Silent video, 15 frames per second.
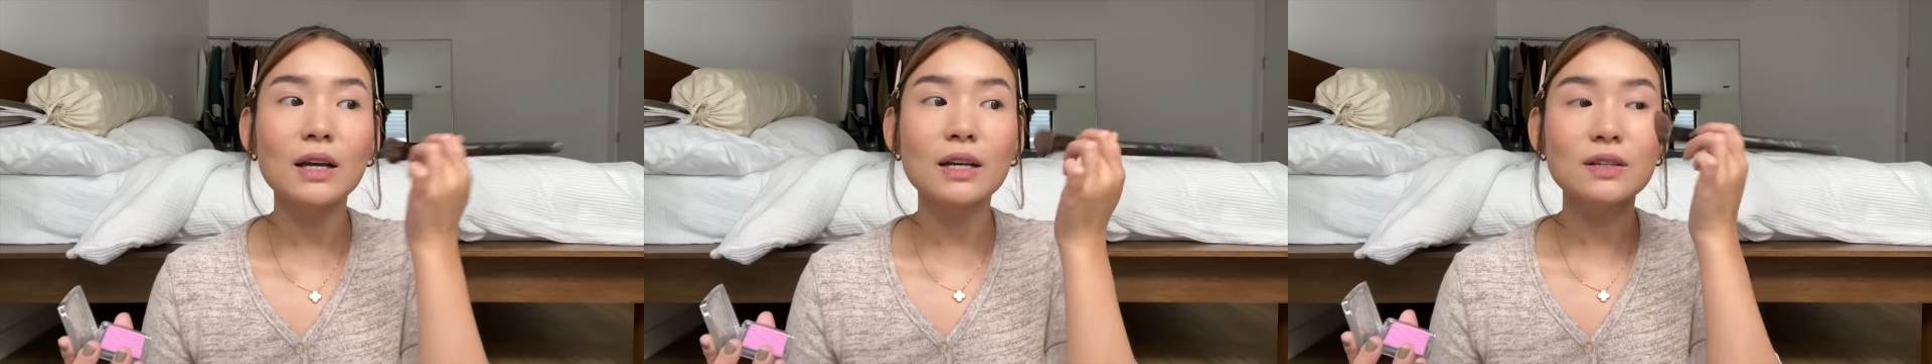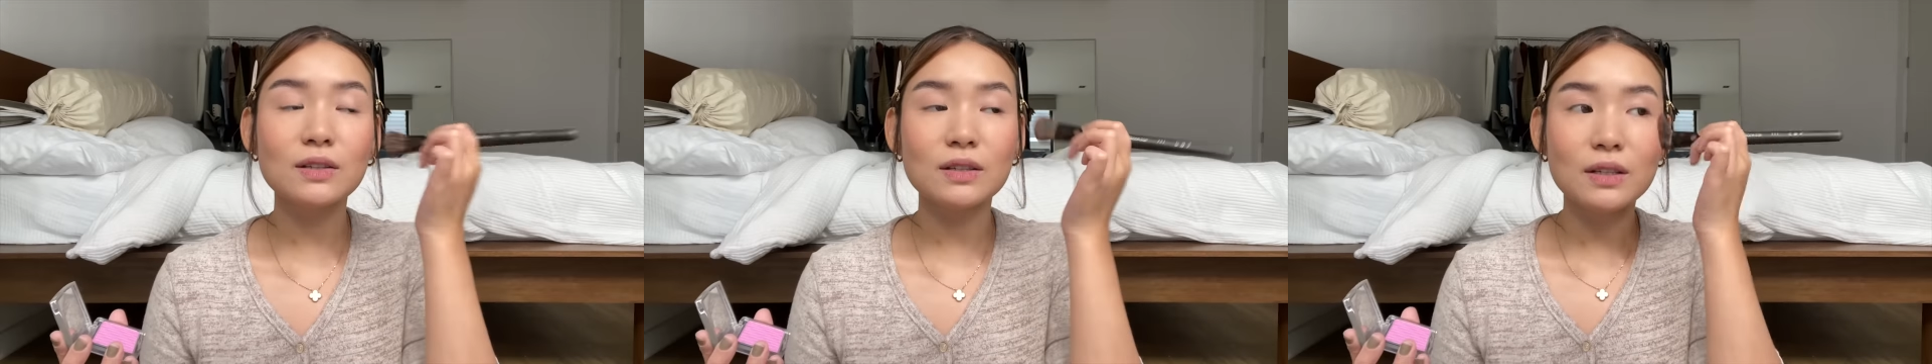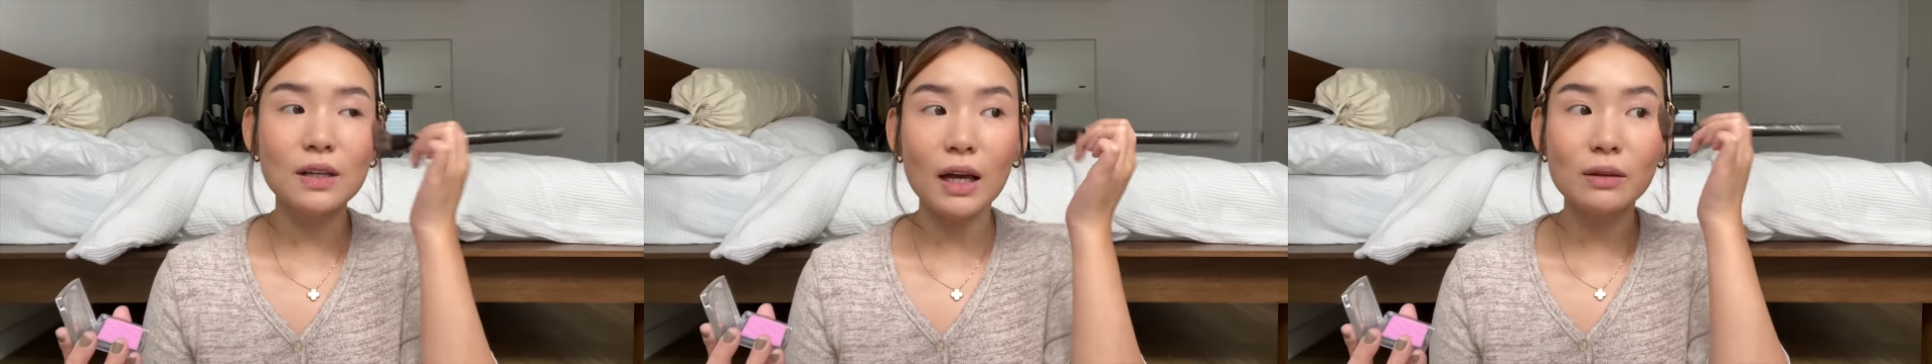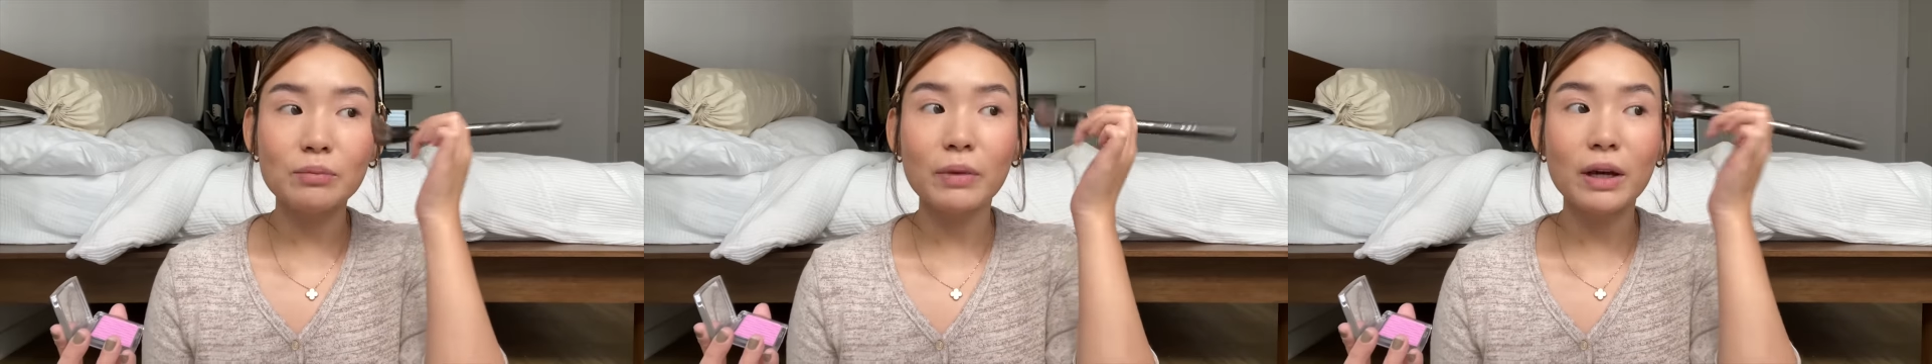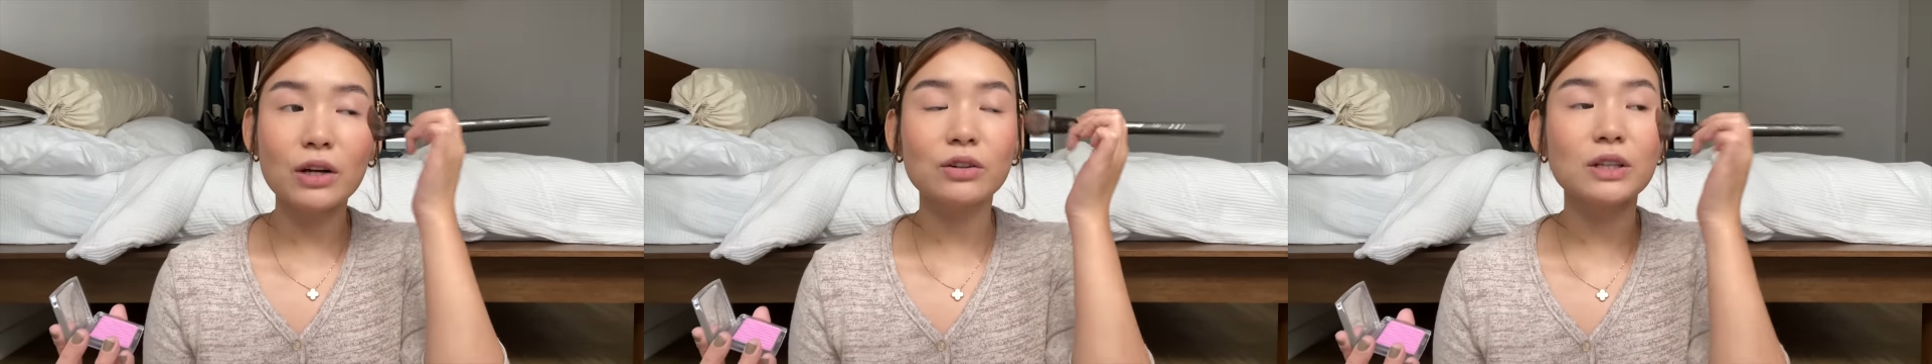set
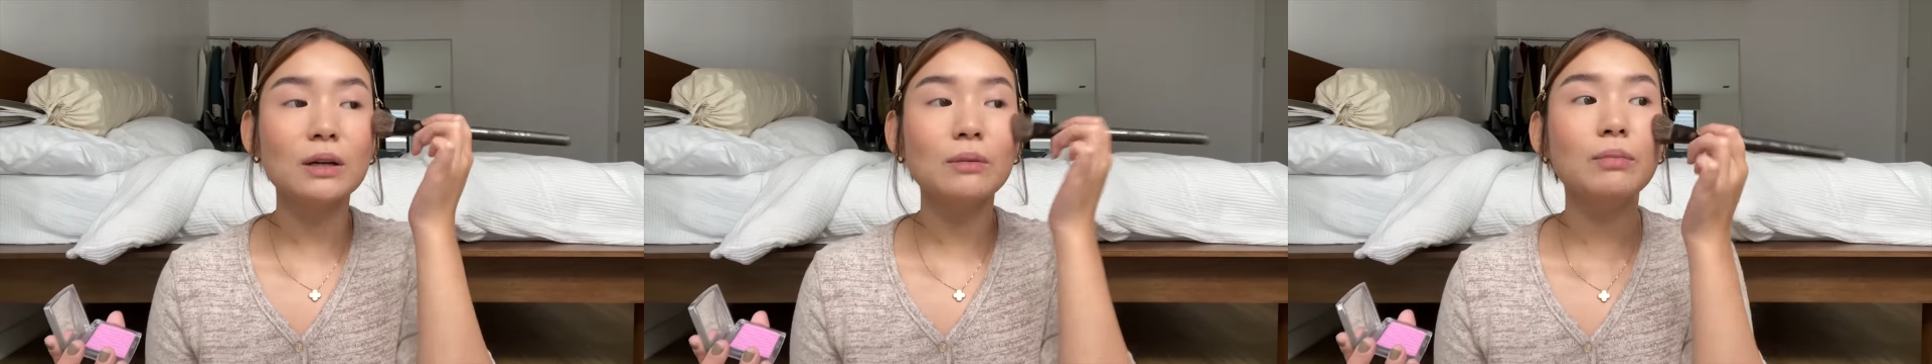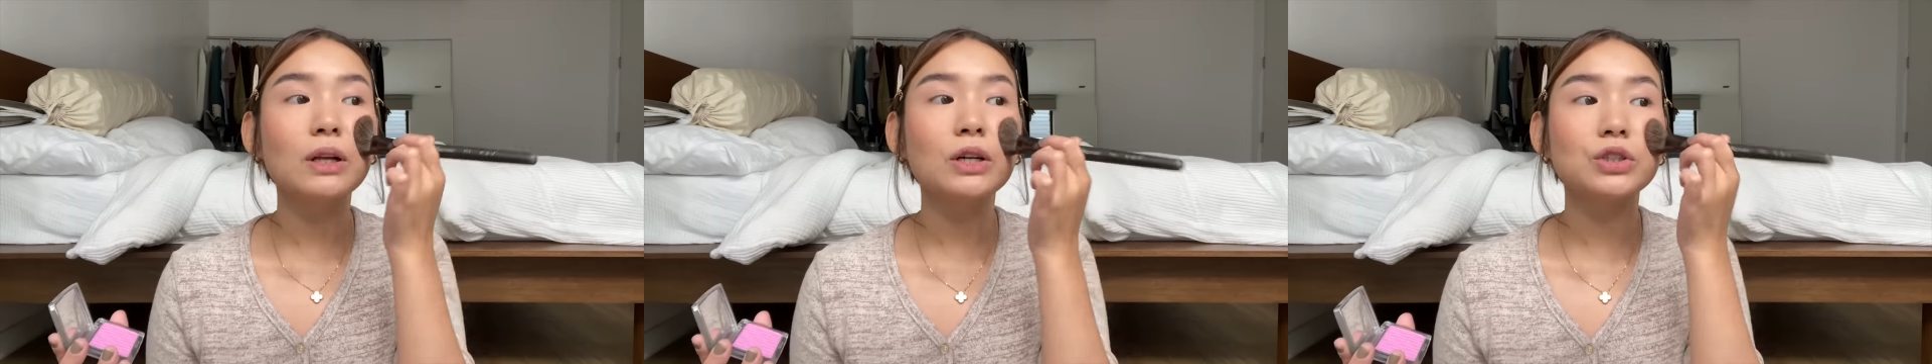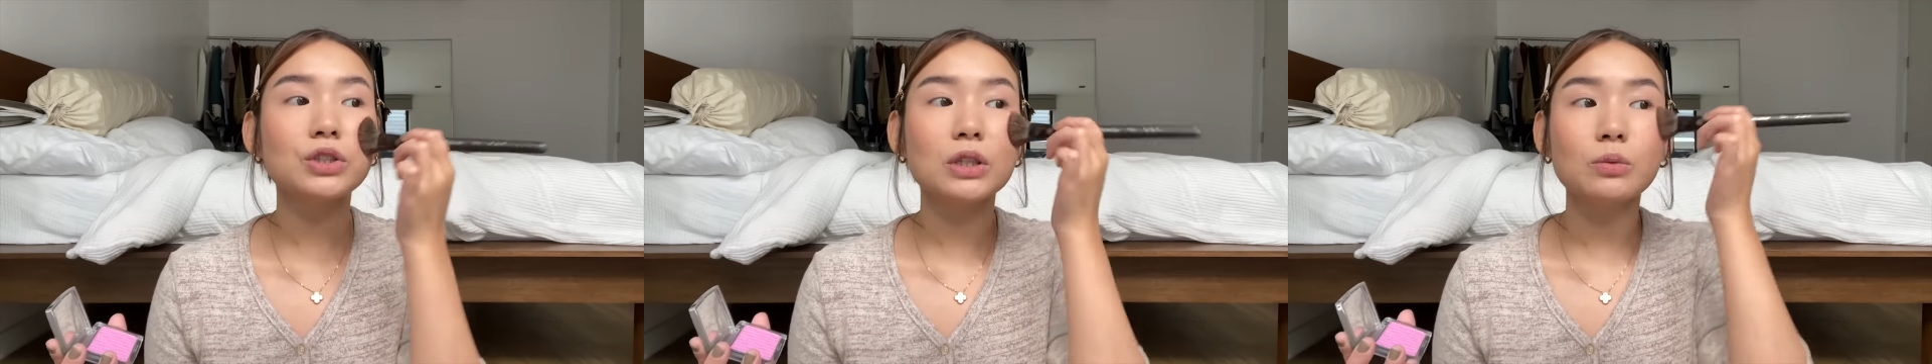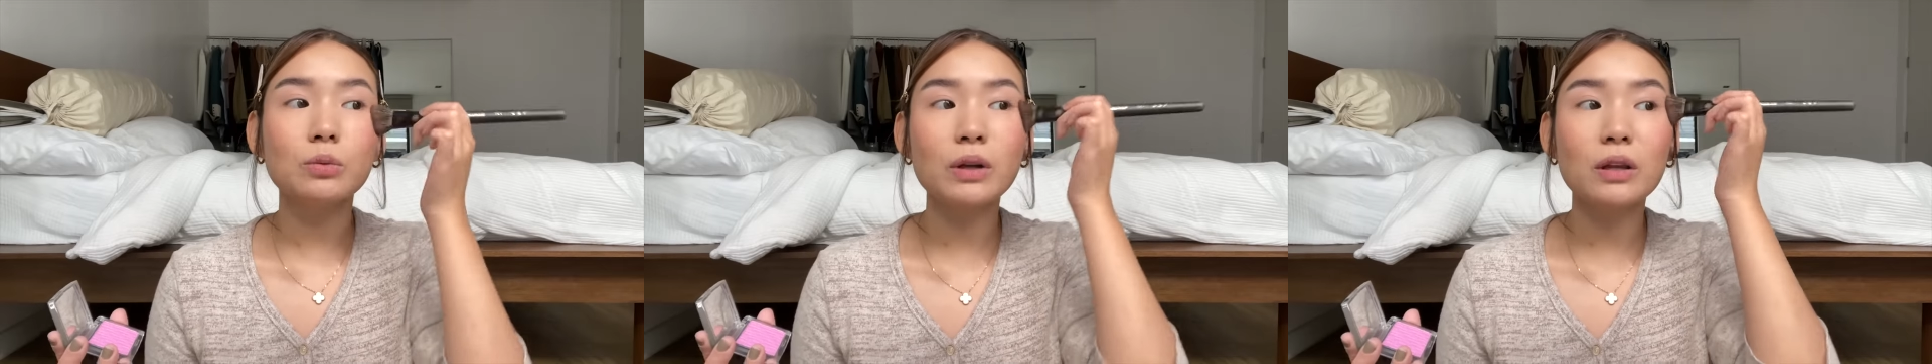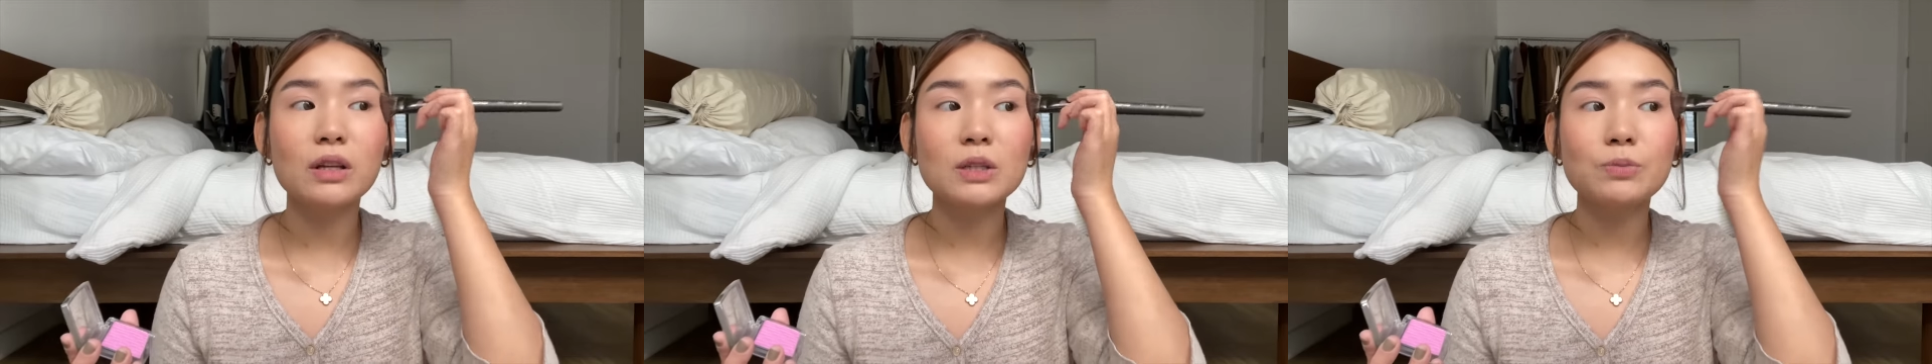my cream blusher
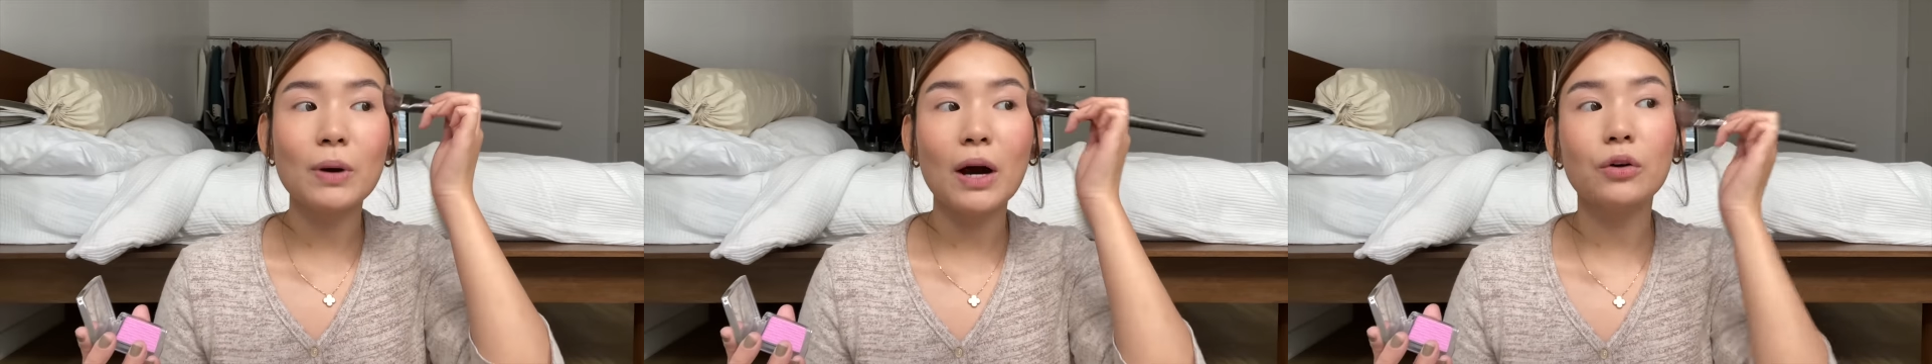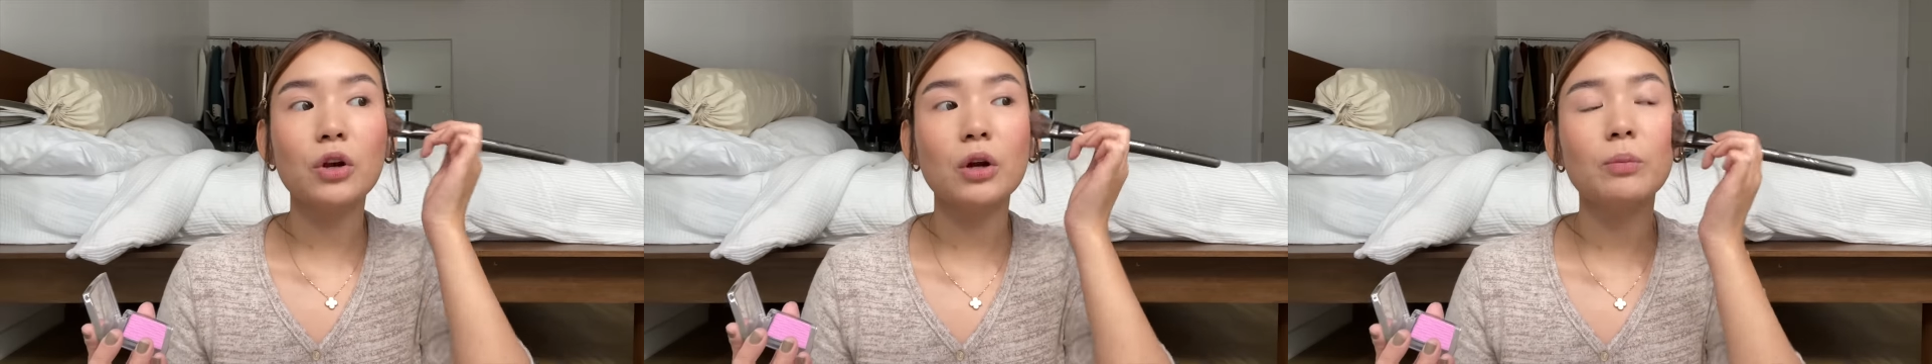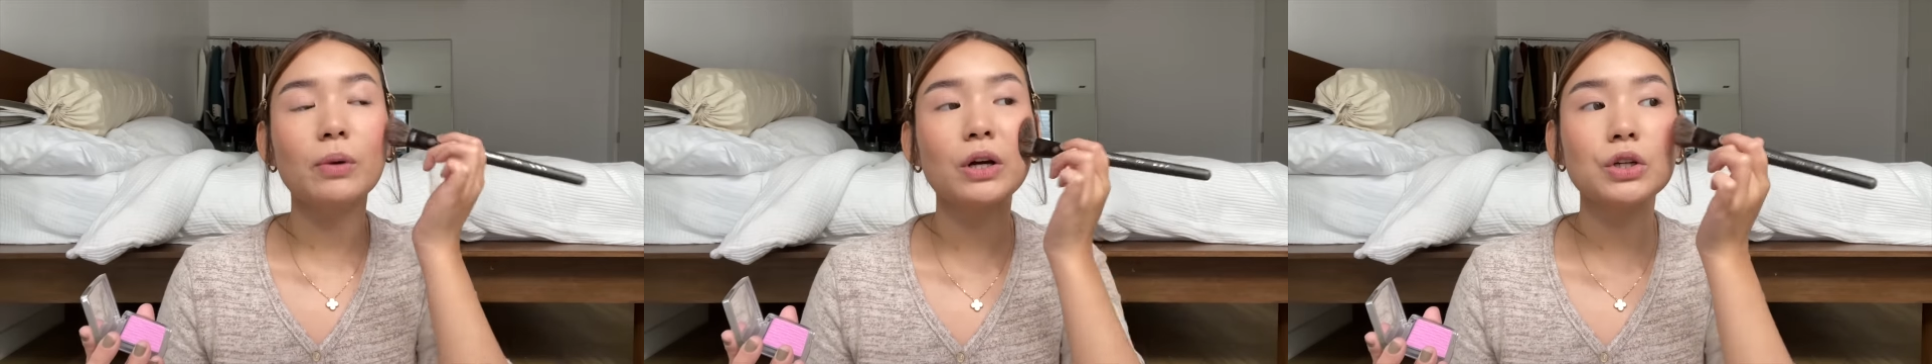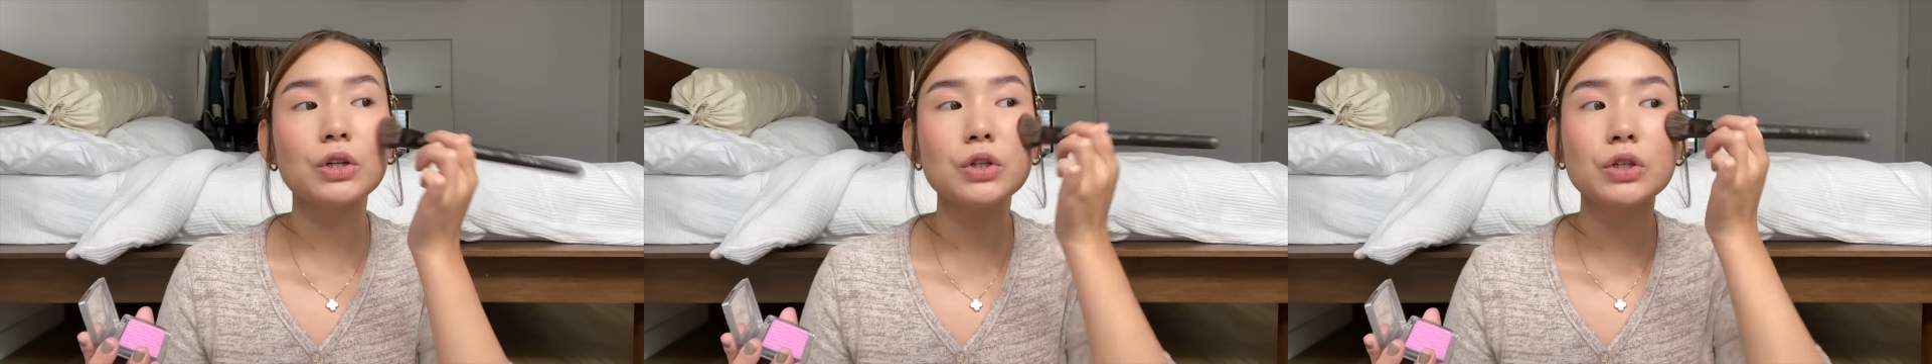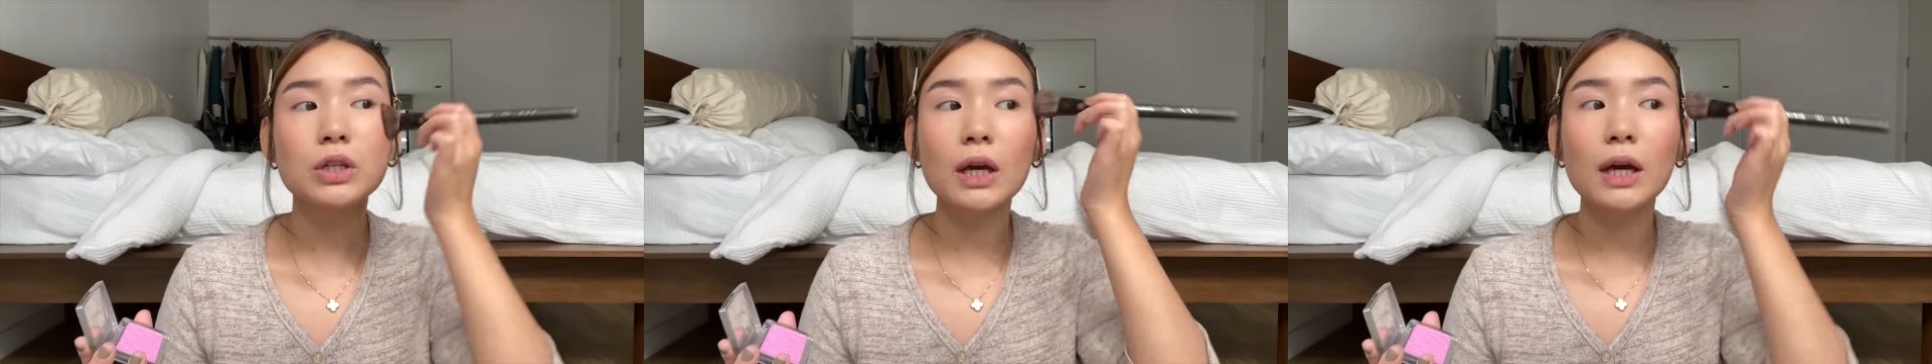with this powder blush.